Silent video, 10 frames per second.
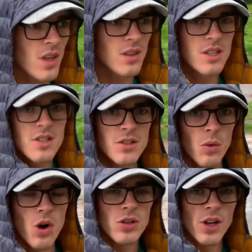This is the
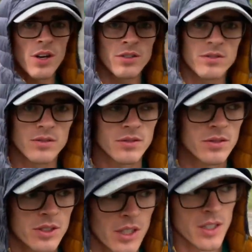walk down
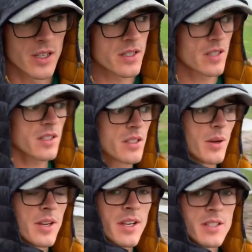this. It's actually
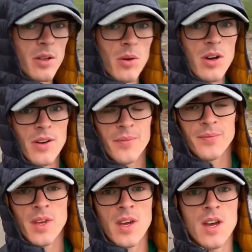quite a nice little walk
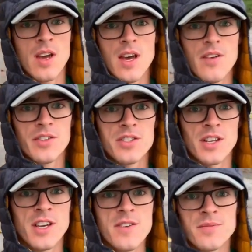if it's
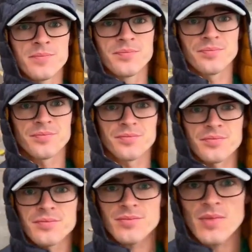sunny,
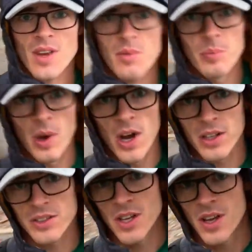
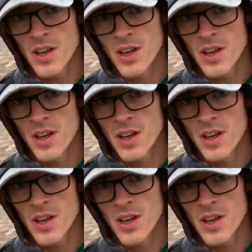but